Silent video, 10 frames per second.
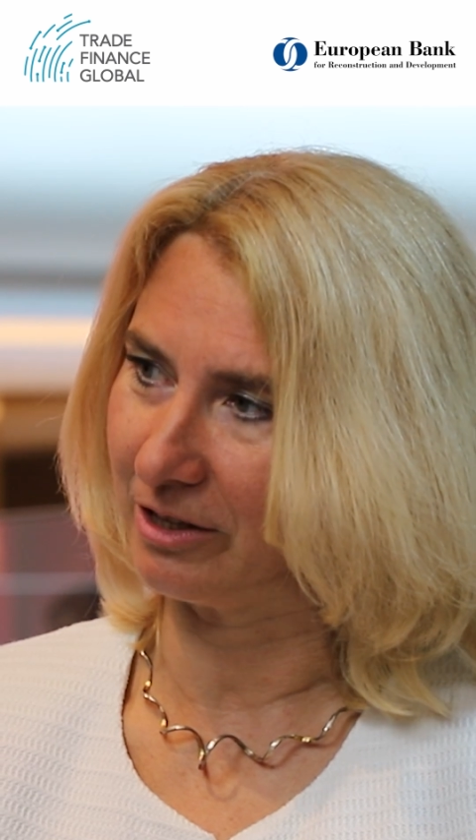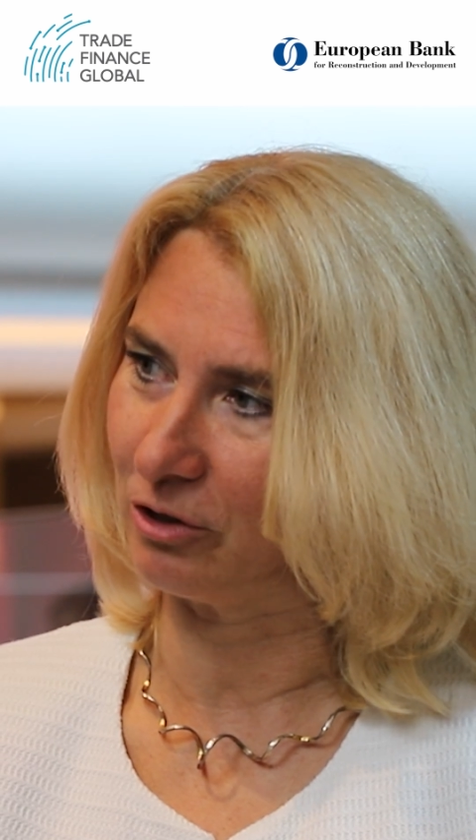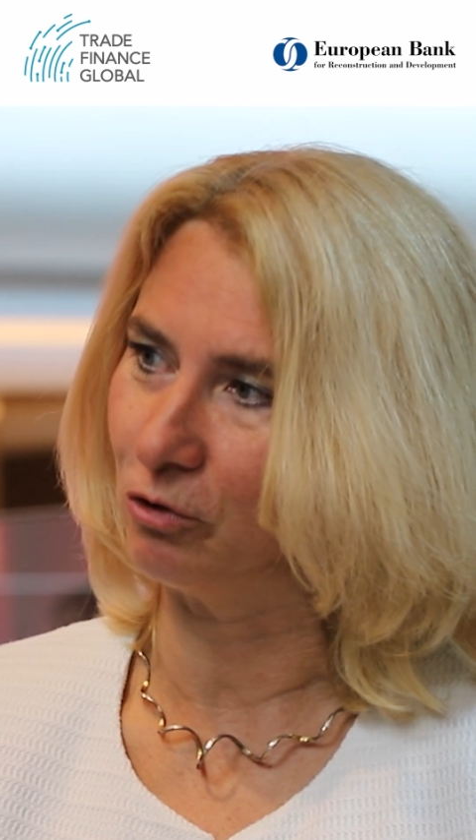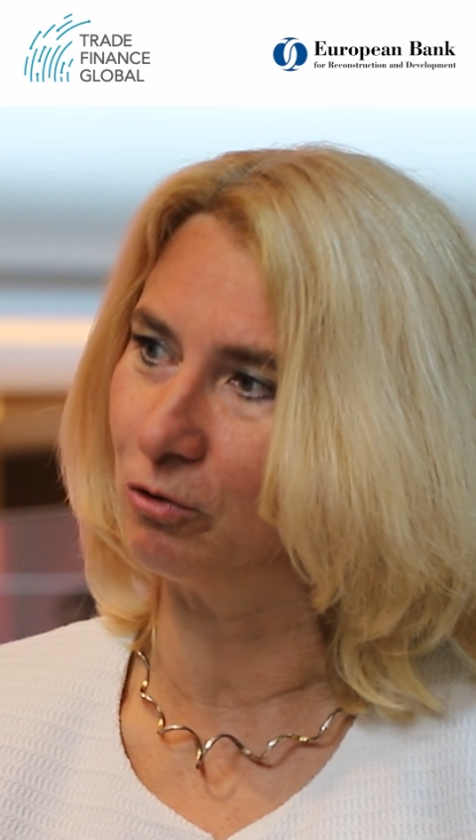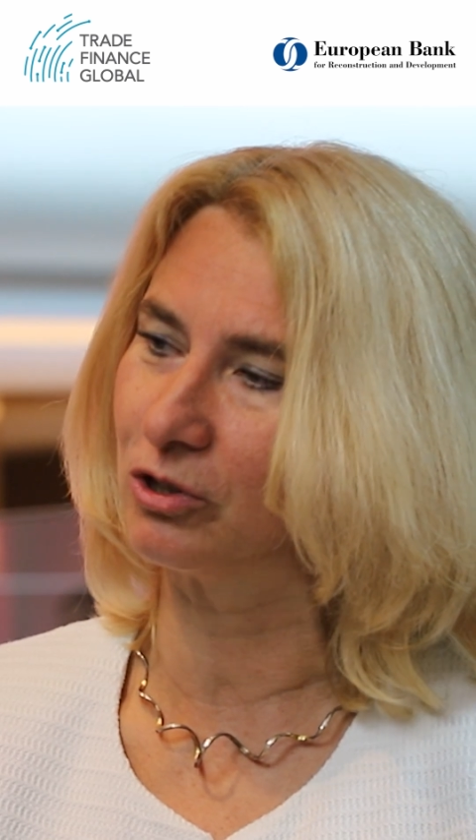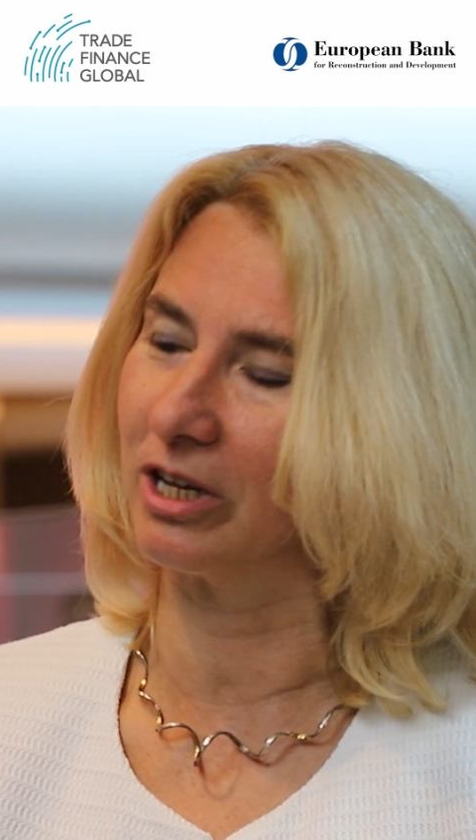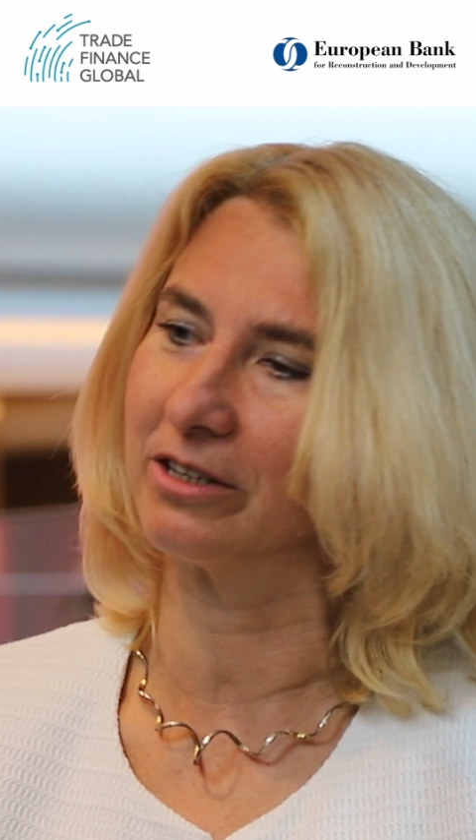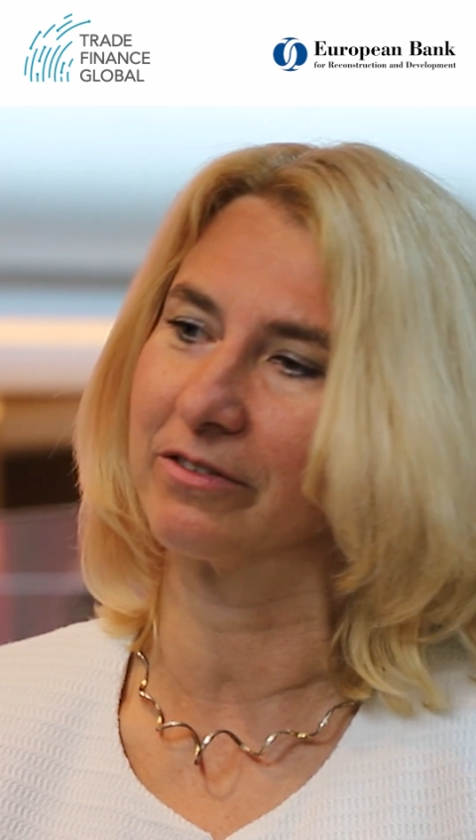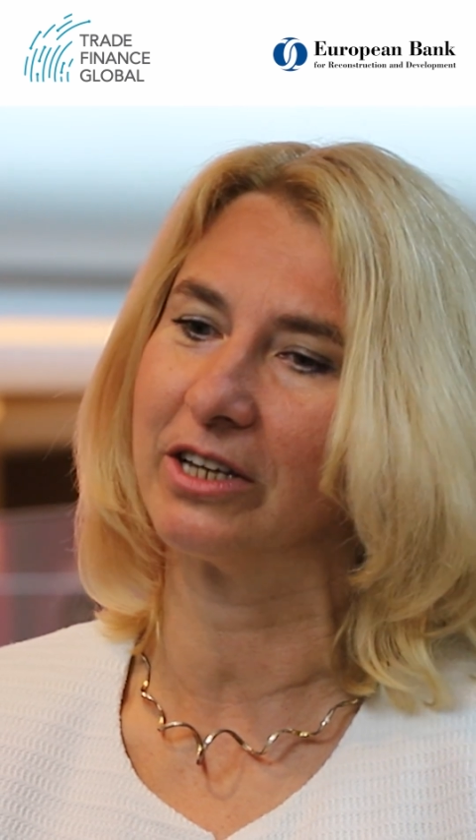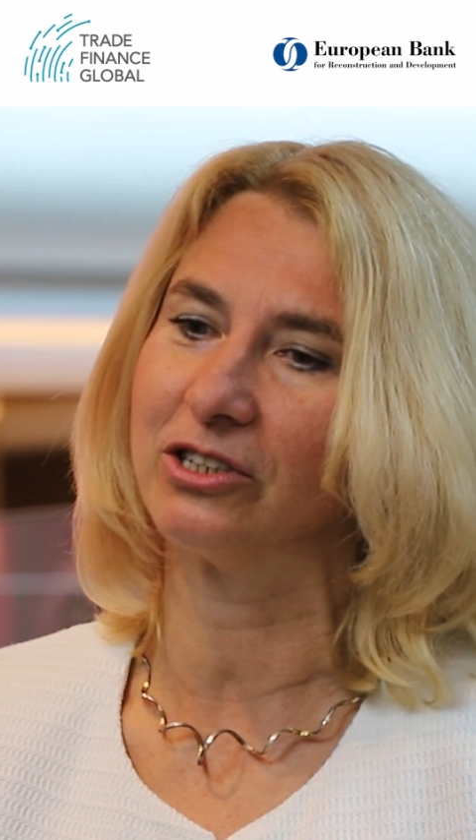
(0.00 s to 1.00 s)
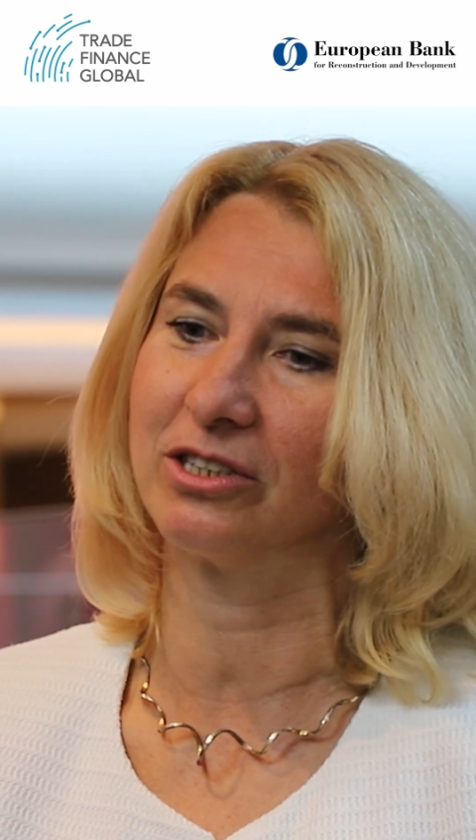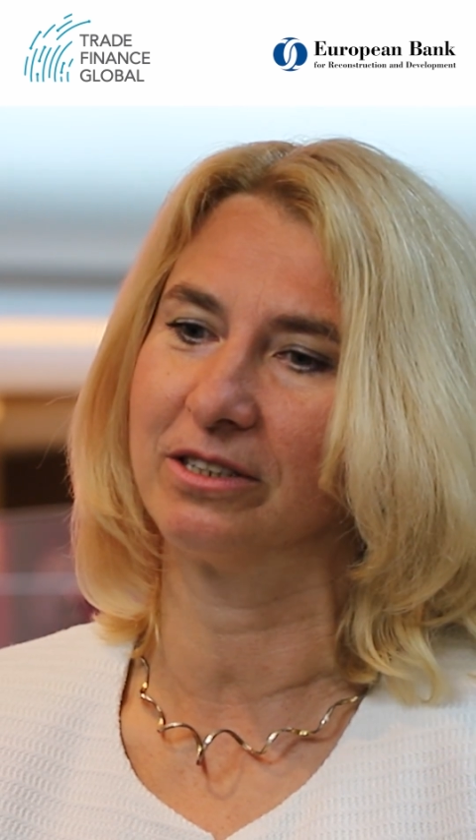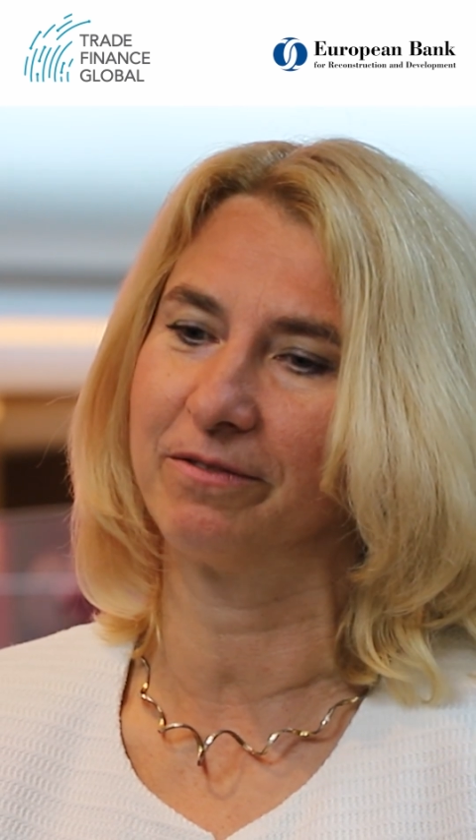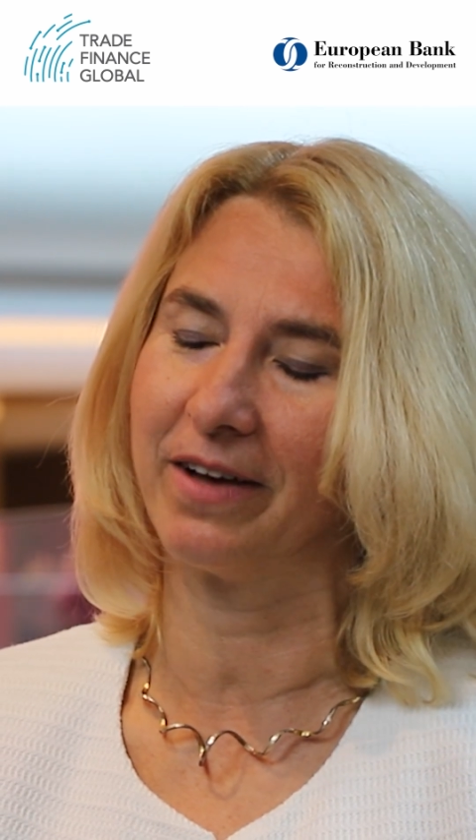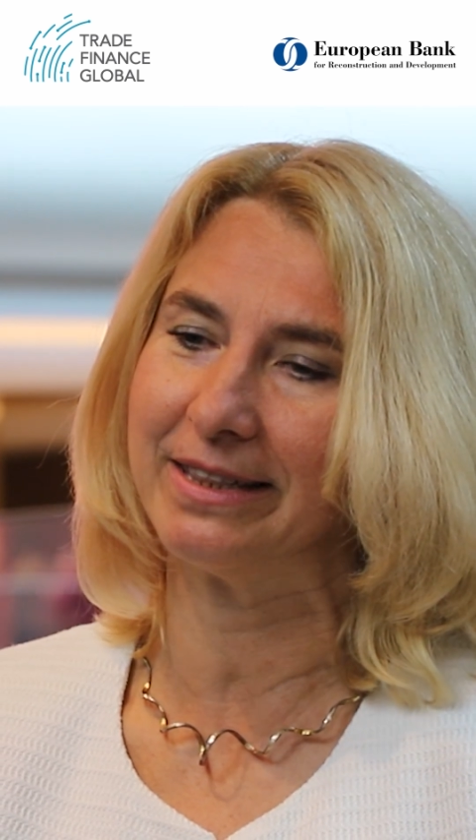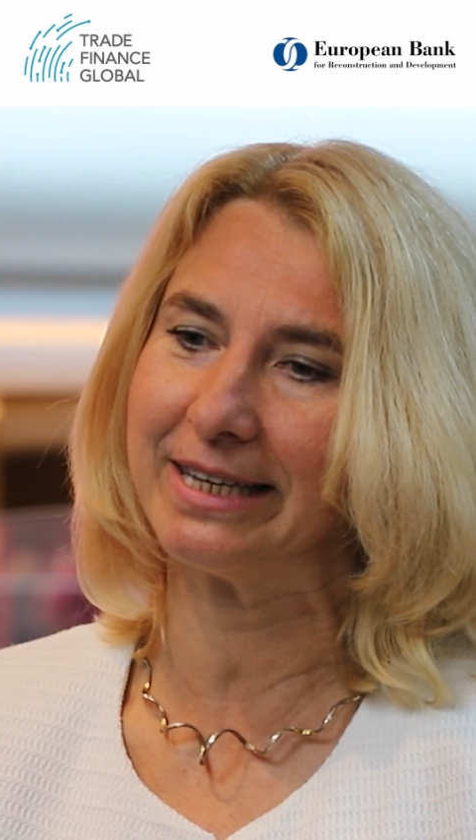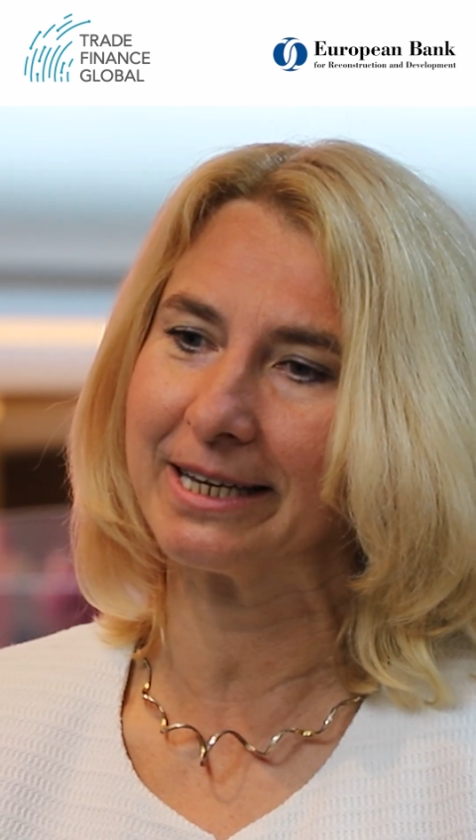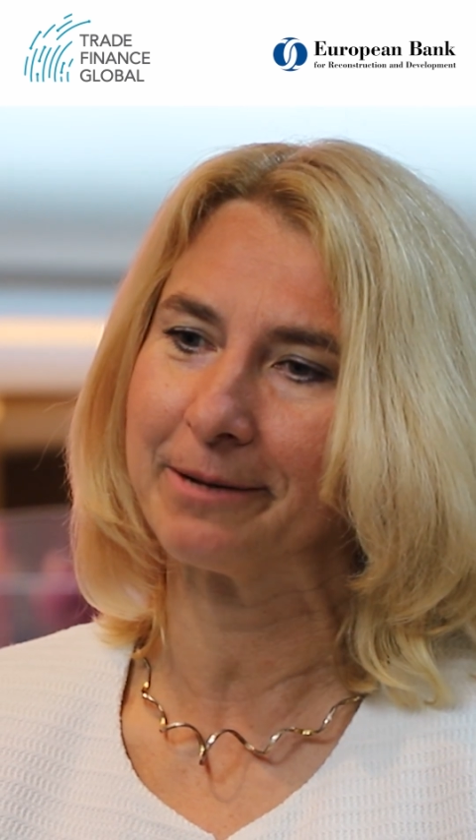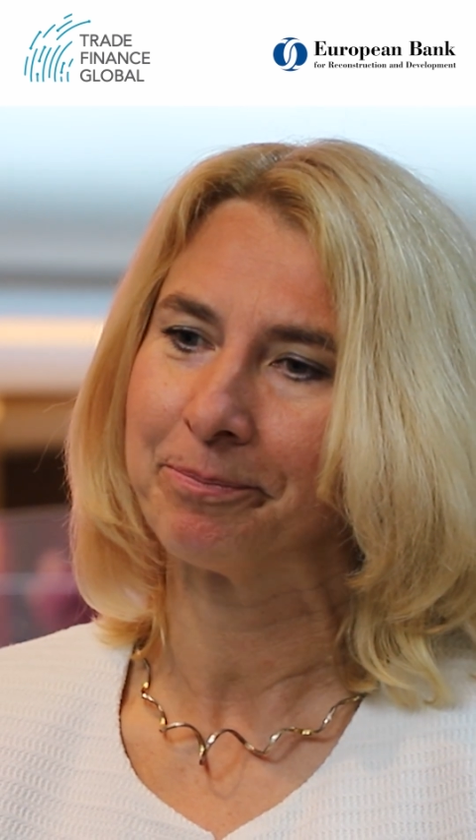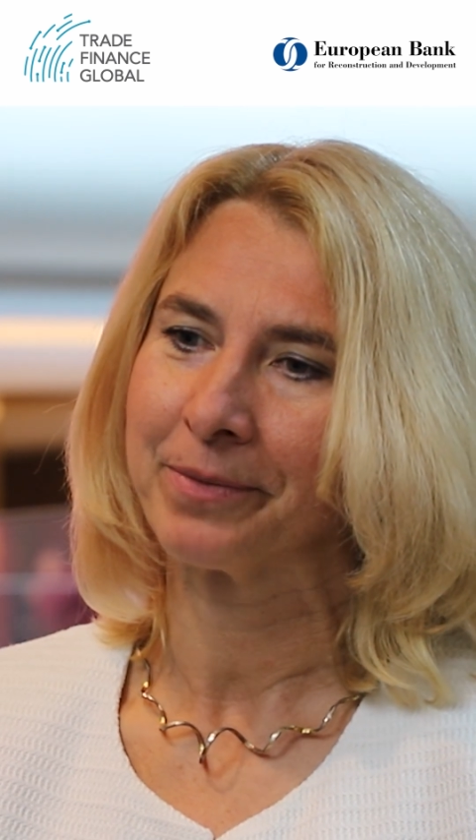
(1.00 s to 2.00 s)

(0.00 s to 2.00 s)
the New Generations funding.